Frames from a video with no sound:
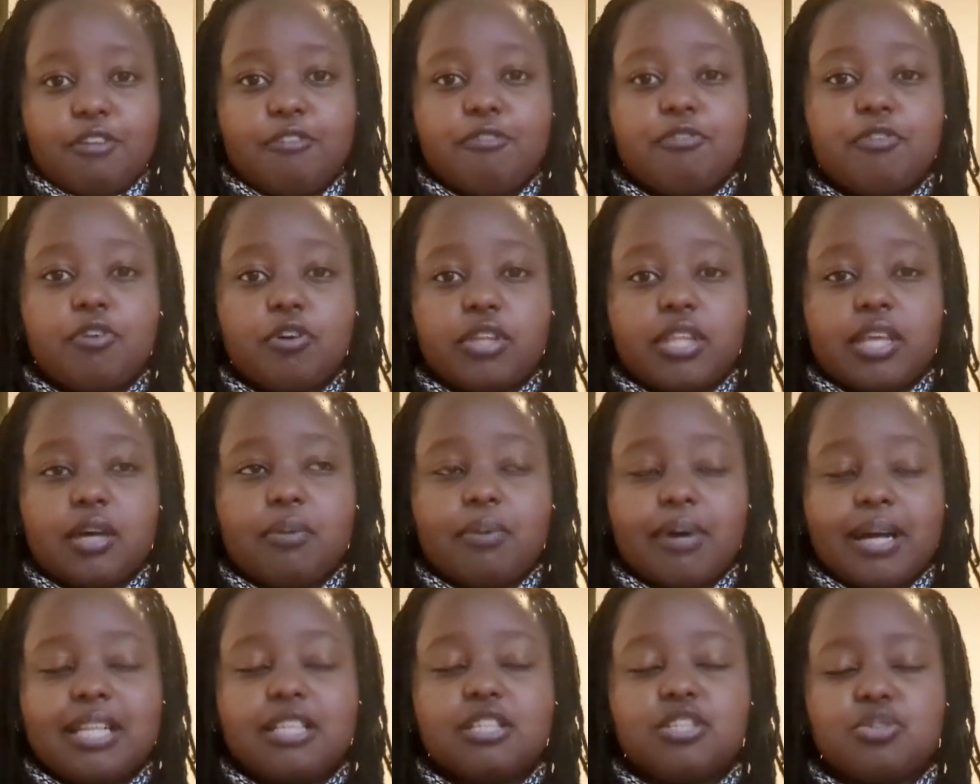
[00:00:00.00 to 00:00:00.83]
For the
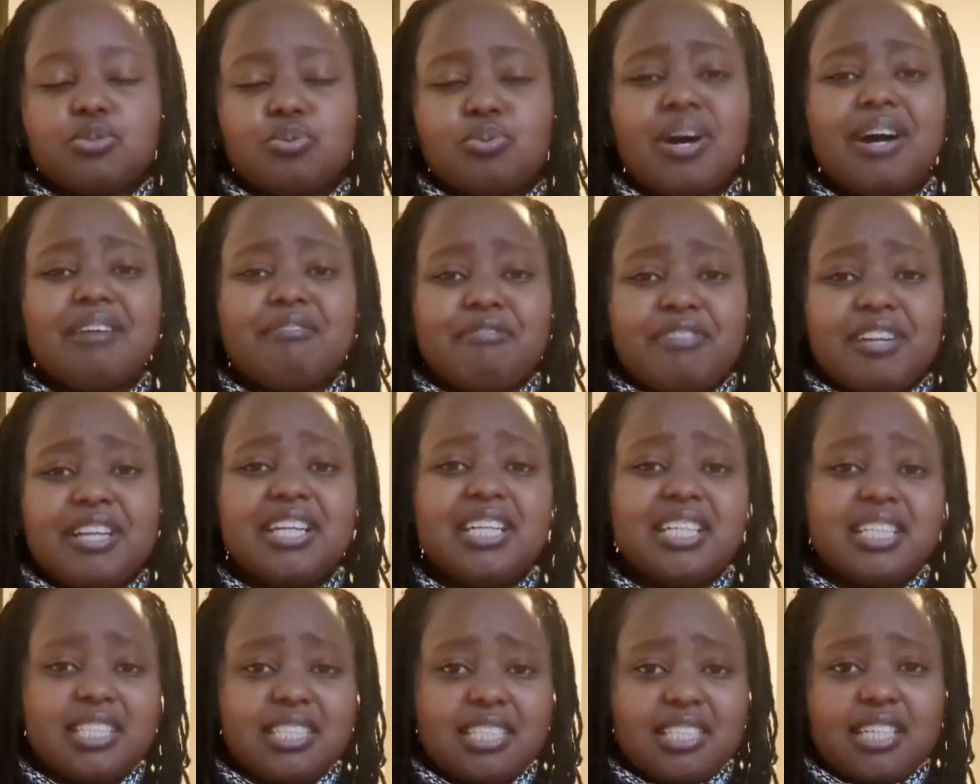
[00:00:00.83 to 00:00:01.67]
ones who are
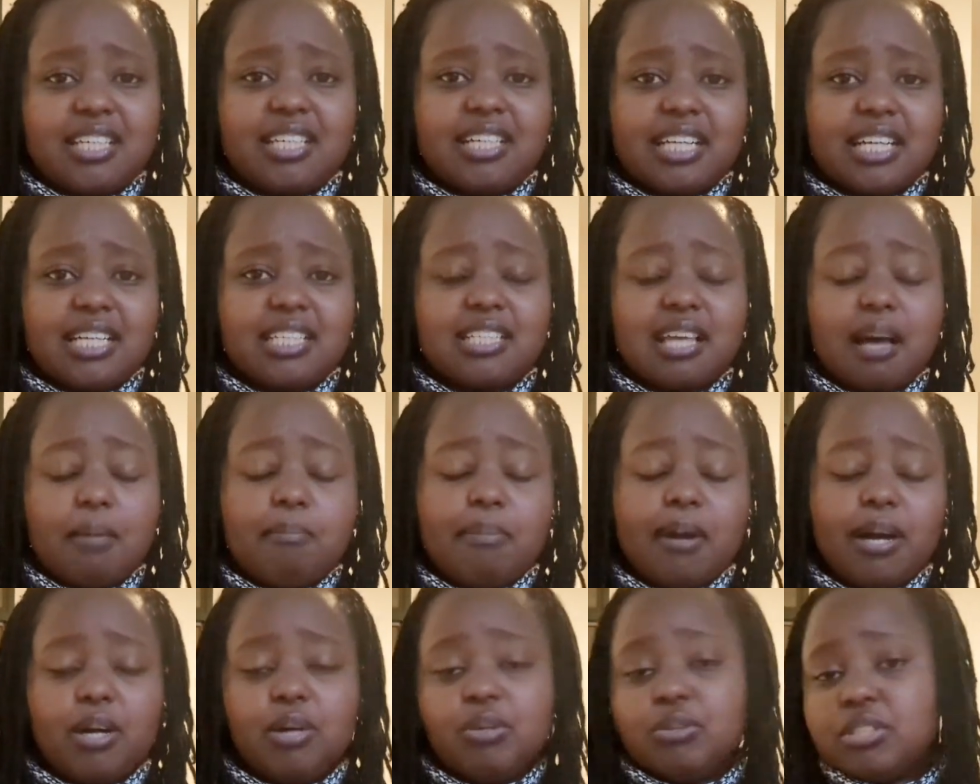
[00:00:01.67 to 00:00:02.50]
very serious
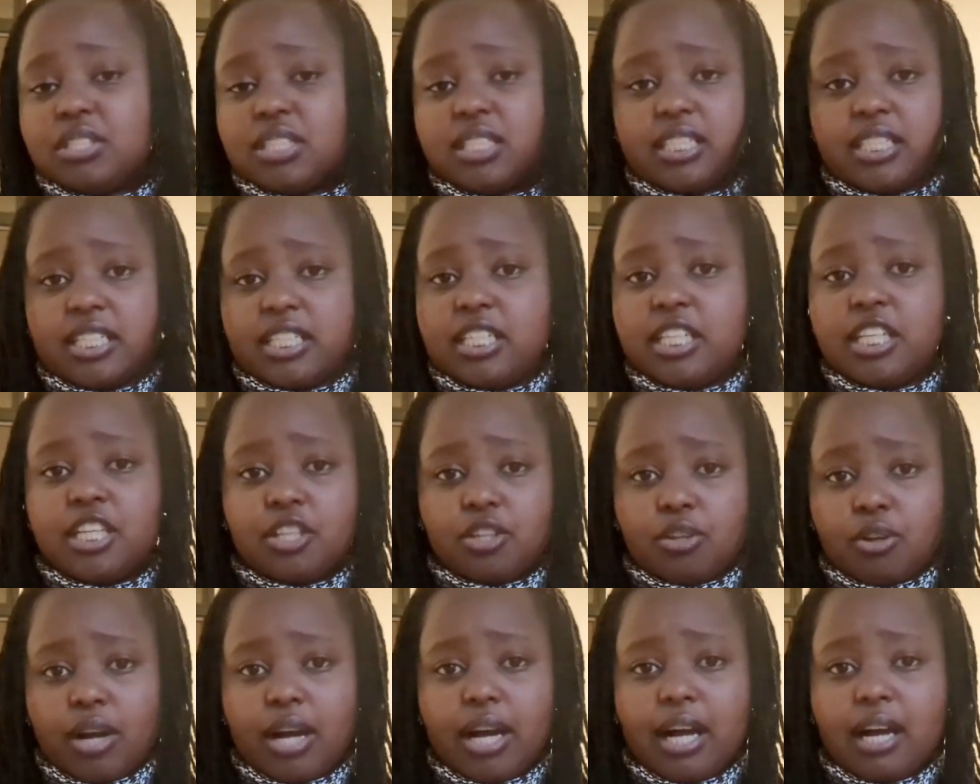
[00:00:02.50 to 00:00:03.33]
about reading
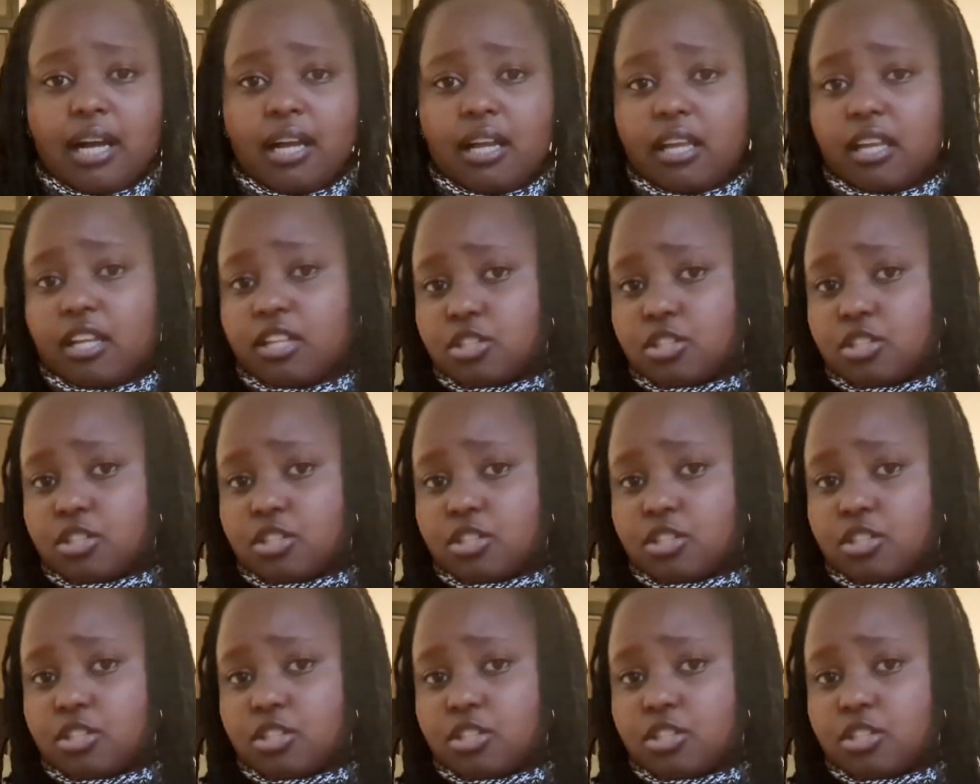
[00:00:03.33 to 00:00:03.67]
your